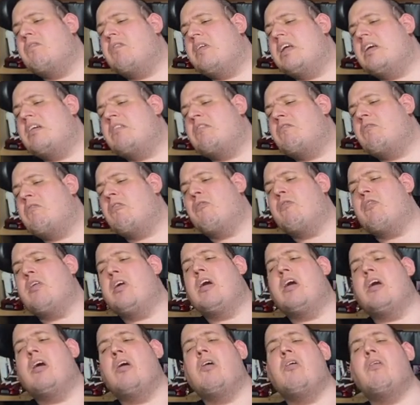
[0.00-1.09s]
this
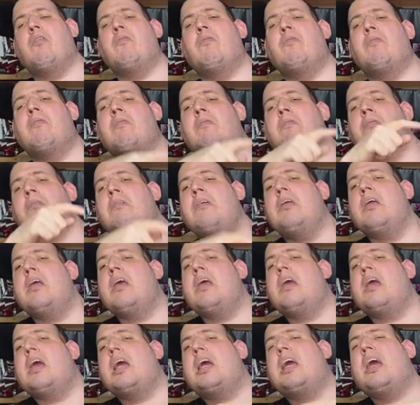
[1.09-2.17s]
review.
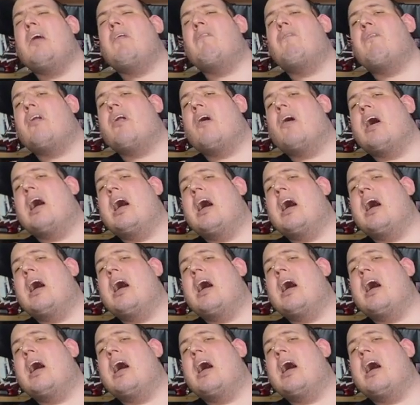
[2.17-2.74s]
keep an eye